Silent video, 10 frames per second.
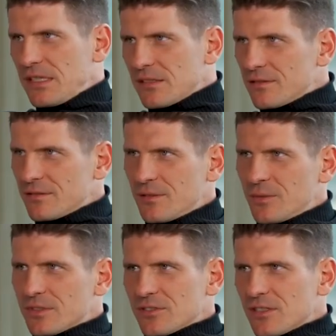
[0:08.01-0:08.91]
a beast.
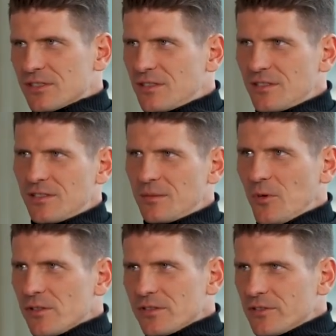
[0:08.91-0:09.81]
He was just
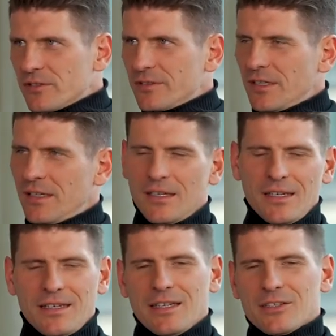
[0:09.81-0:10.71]
a monster.
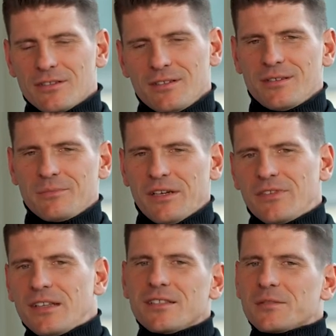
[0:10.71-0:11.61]
And actually,
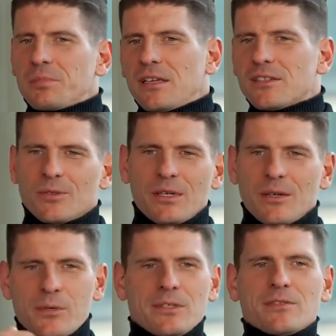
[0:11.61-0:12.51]
my father is Spanish,
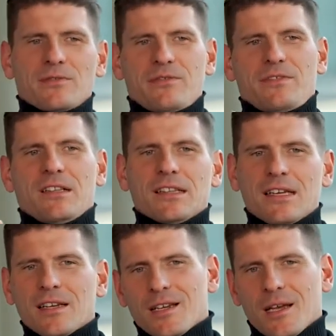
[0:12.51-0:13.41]
so I always
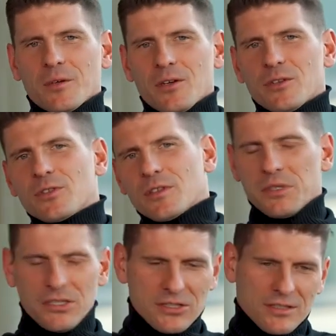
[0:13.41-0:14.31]
felt like I'm going to
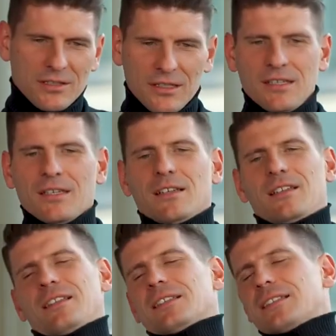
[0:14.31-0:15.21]
the pitch
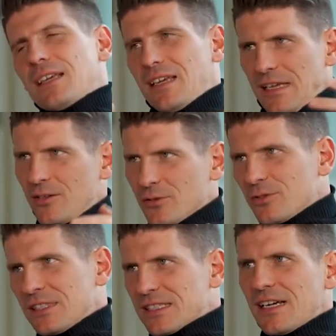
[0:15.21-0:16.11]
saying
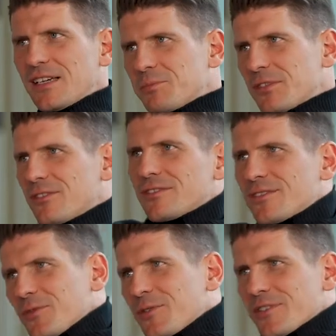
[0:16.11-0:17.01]
hello to these guys
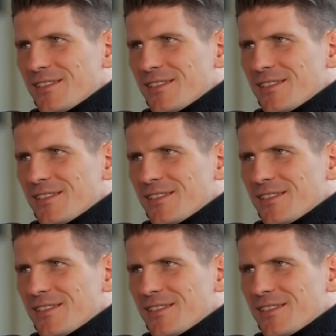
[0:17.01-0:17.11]
because, of